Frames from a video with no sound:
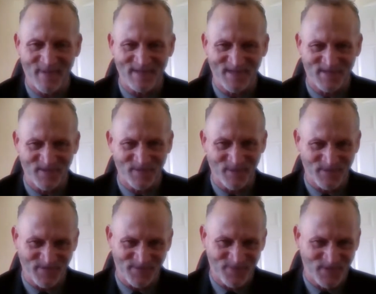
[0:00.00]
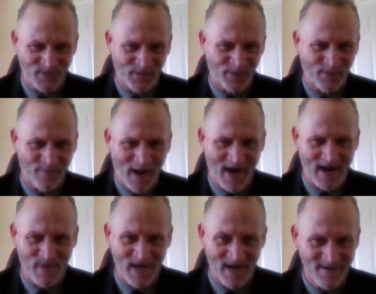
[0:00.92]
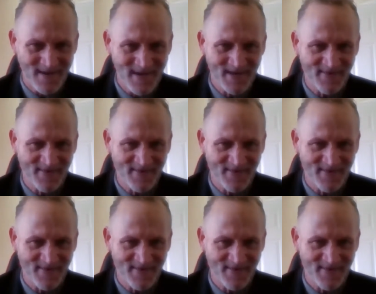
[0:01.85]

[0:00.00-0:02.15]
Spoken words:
My sister was sure to remind me